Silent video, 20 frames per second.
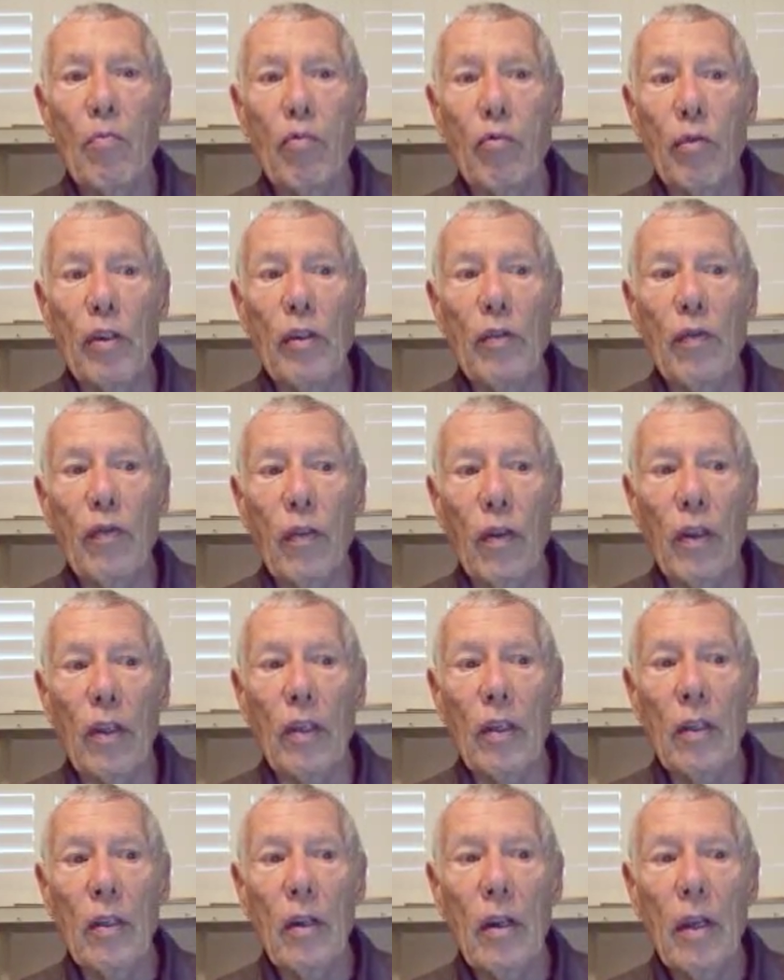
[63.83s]

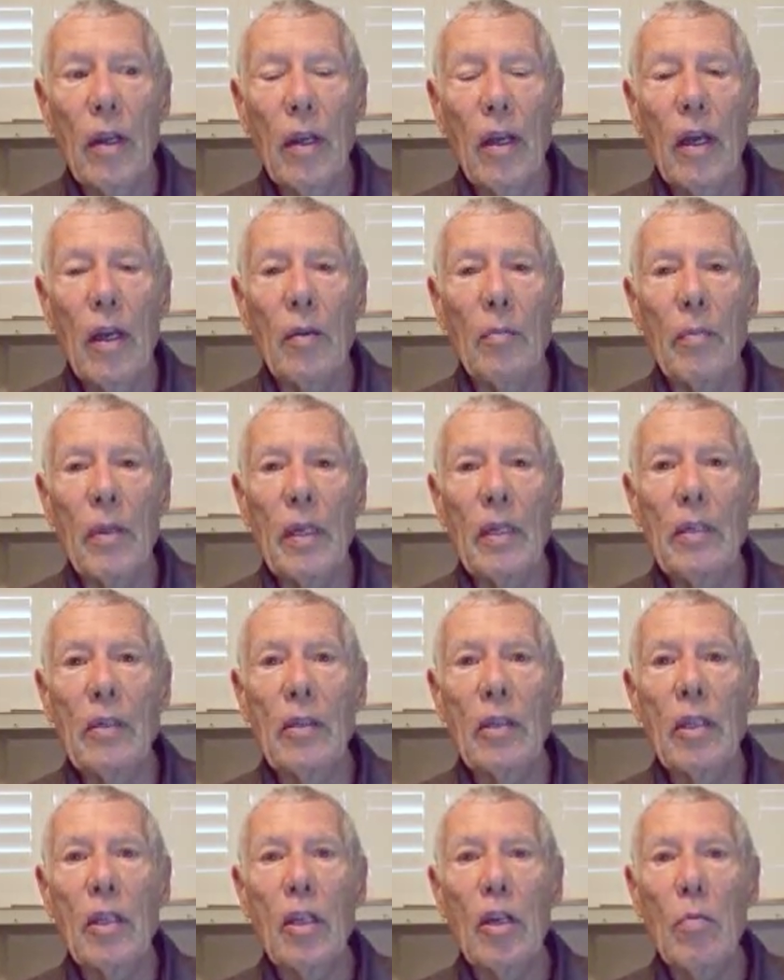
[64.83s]
Briefly, it
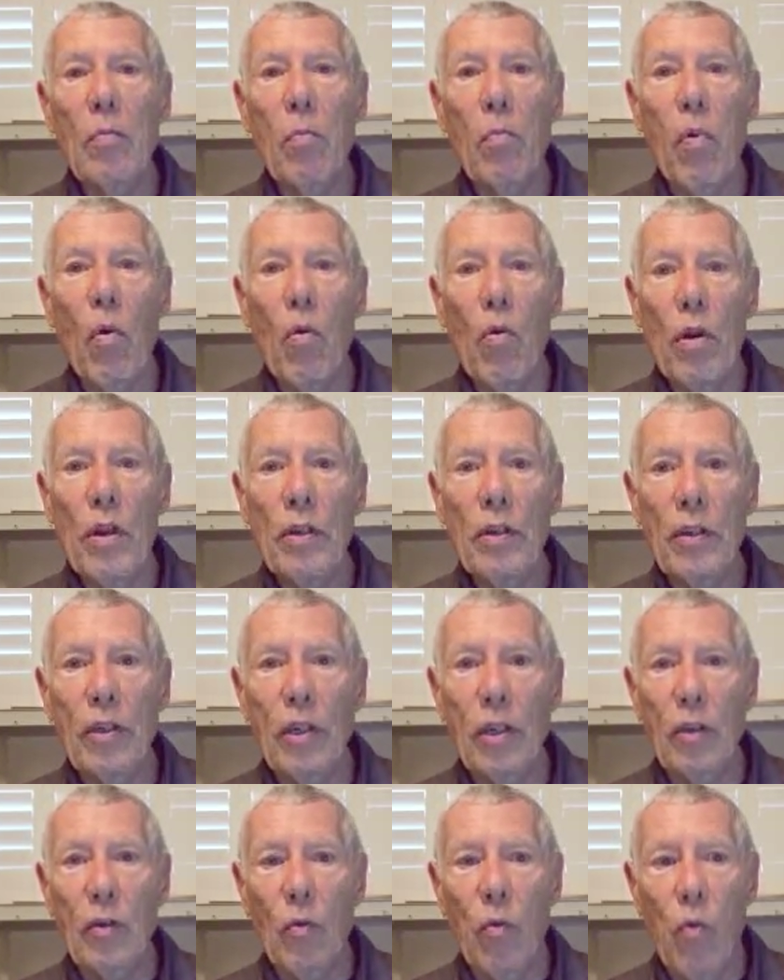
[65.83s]
means the
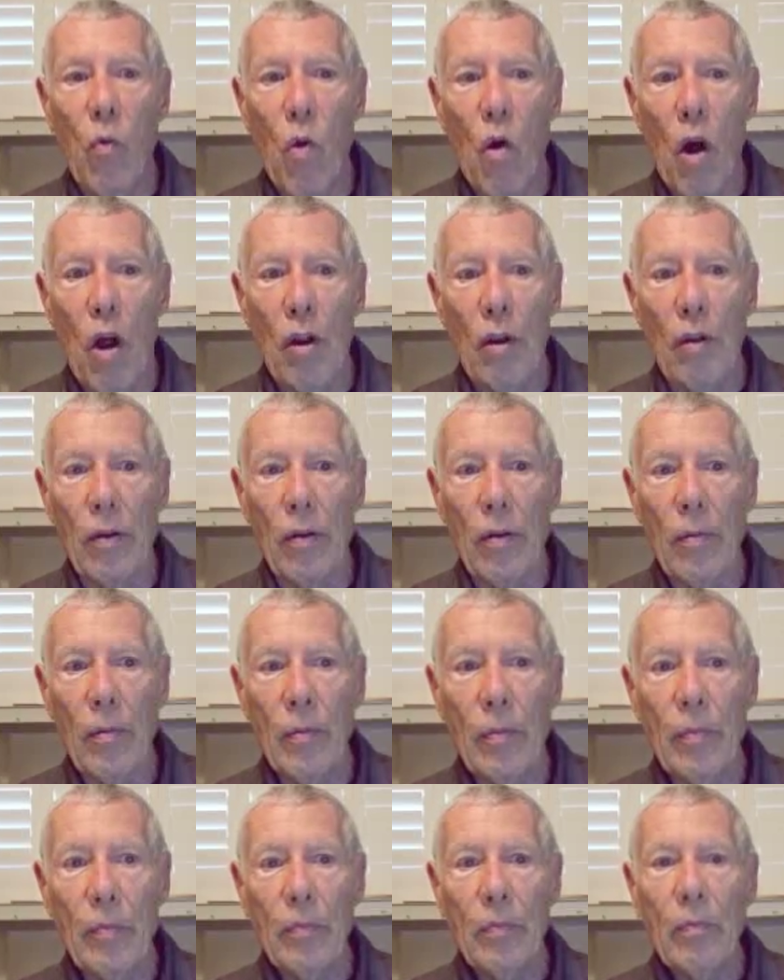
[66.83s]
appointed one.
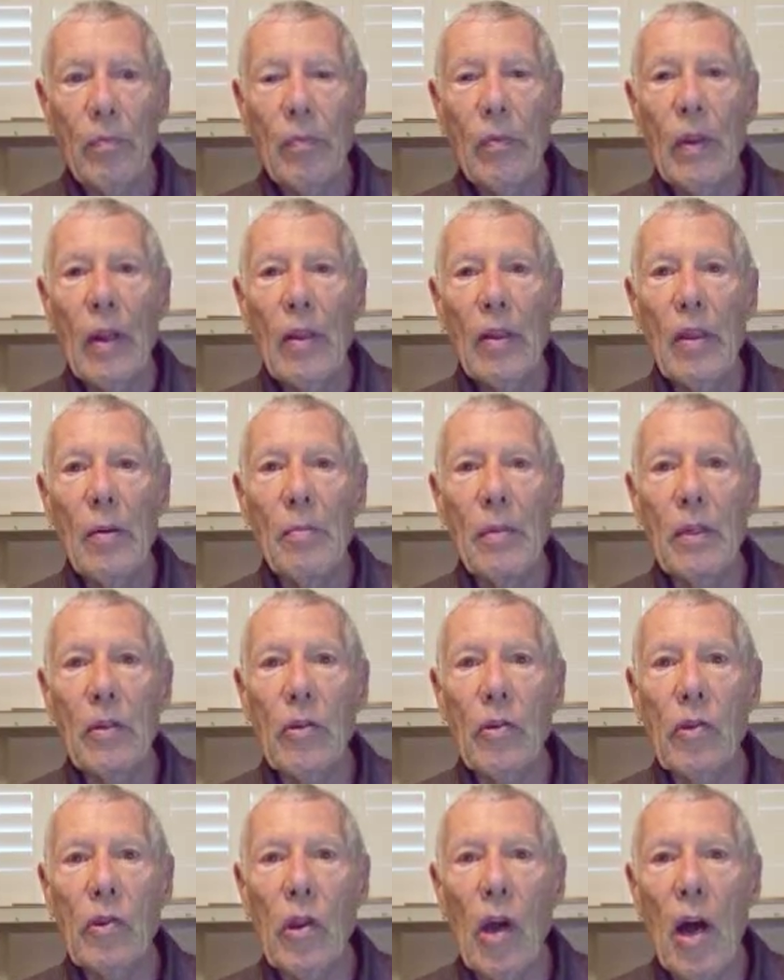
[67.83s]
The
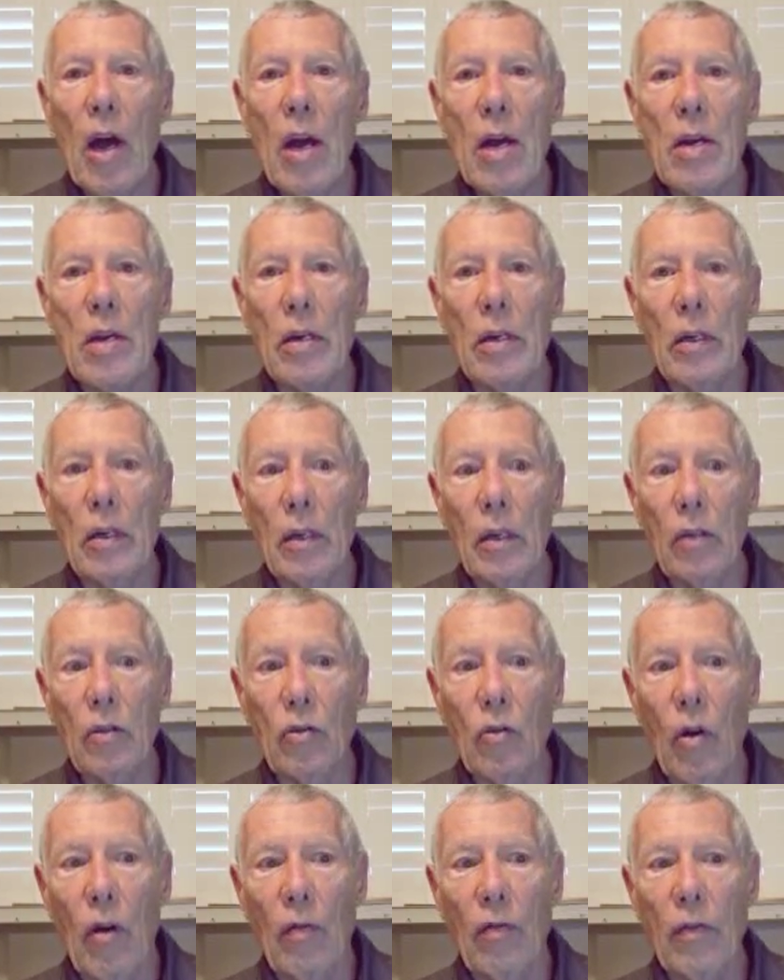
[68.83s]
Messiah is
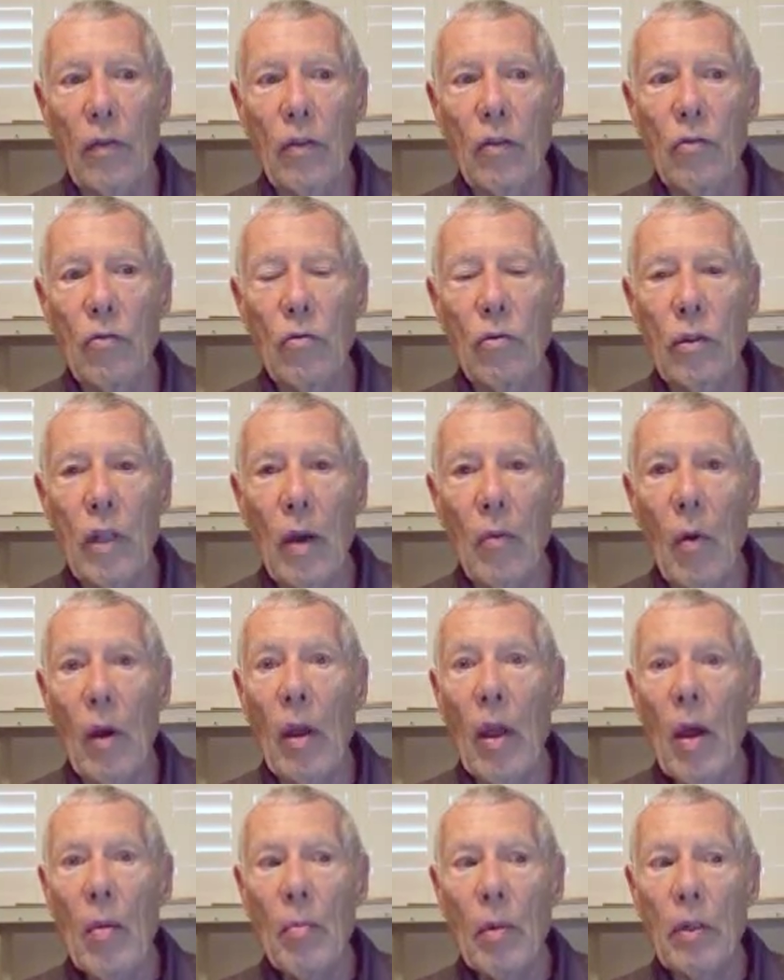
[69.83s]
often used that way,
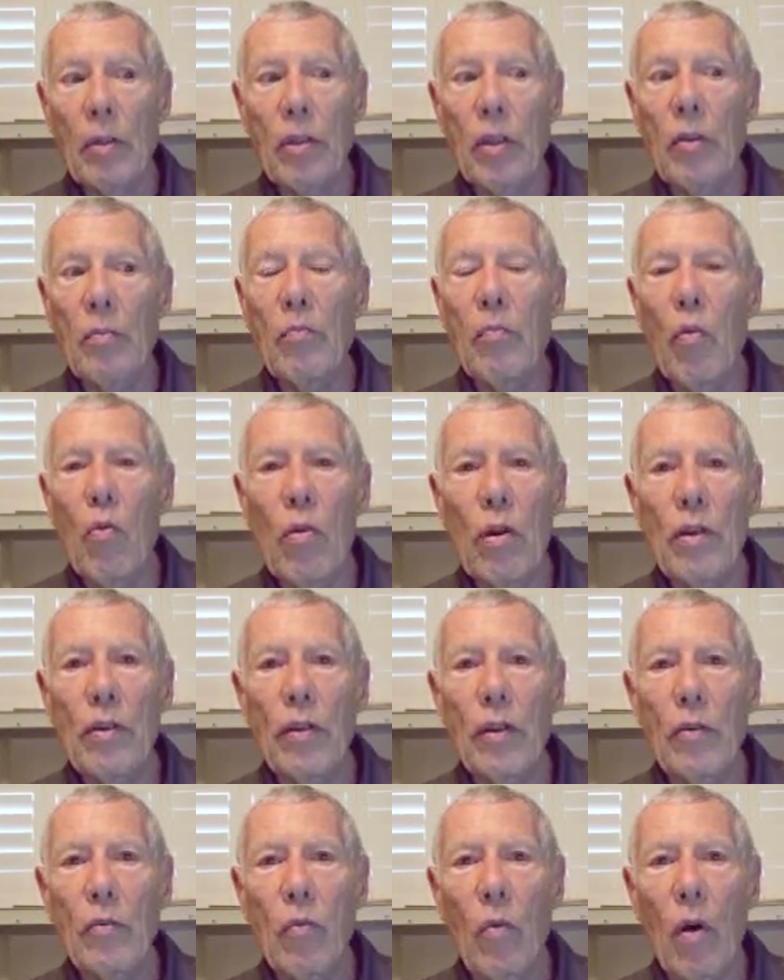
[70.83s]
but it's the
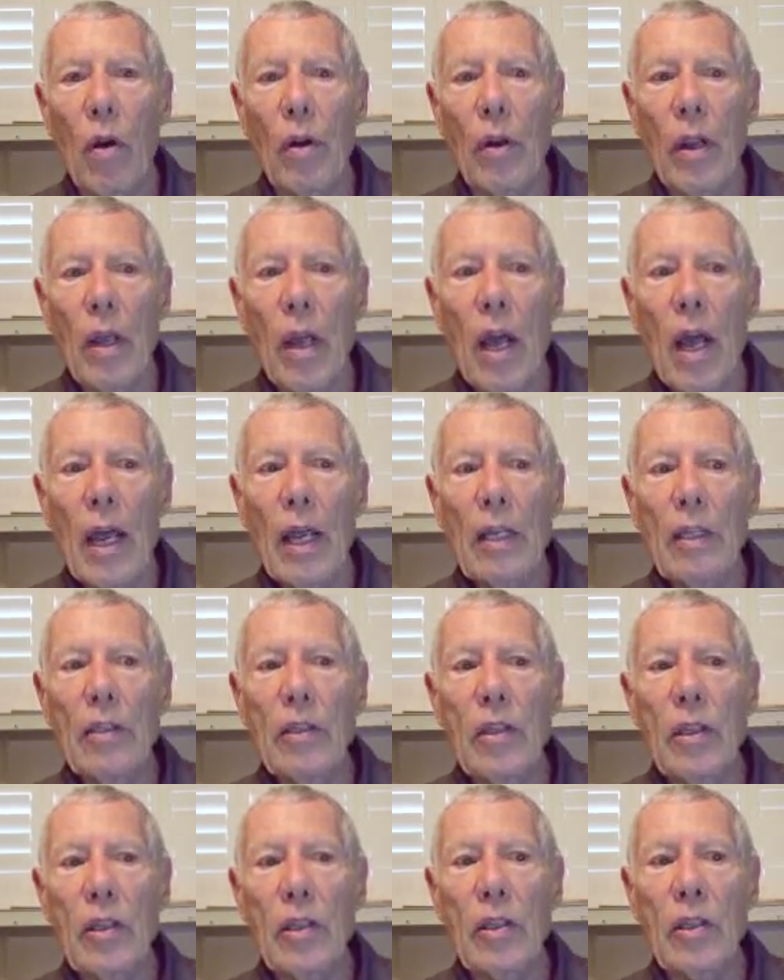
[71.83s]
appointed one.
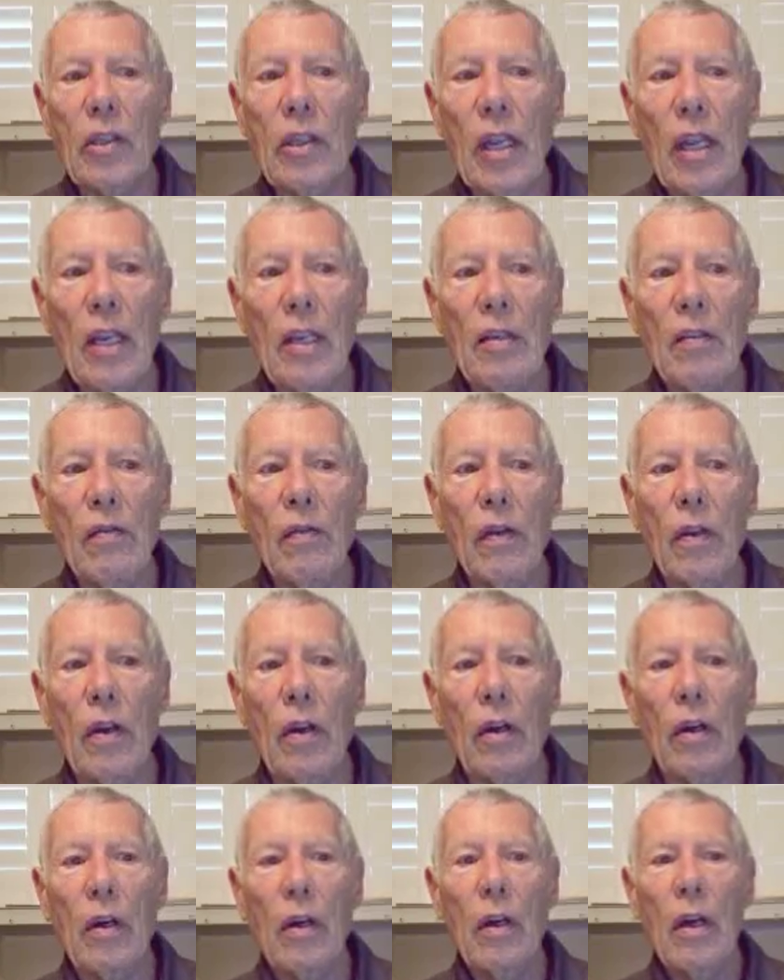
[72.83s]
He's the
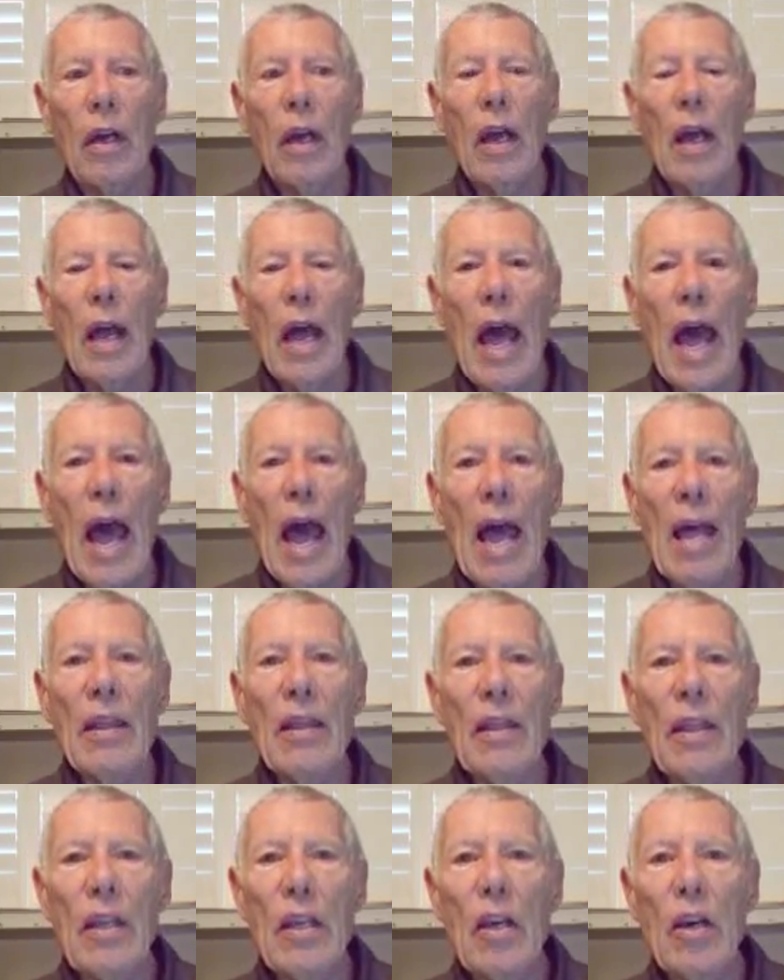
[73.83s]
Savior
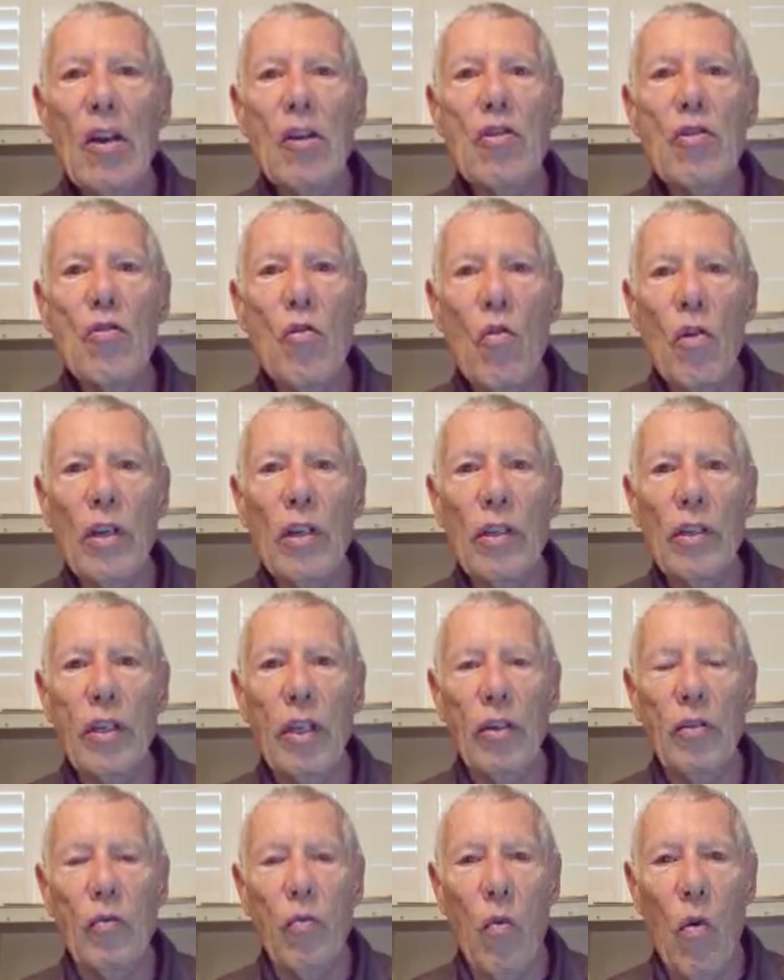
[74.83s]
and the
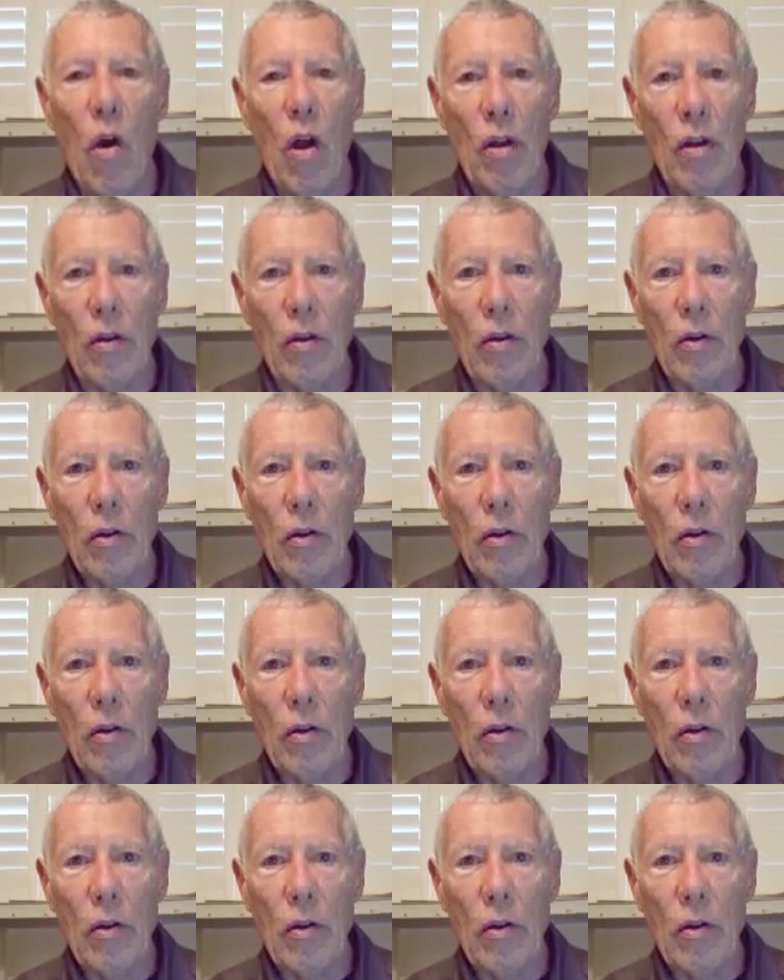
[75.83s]
anointed one.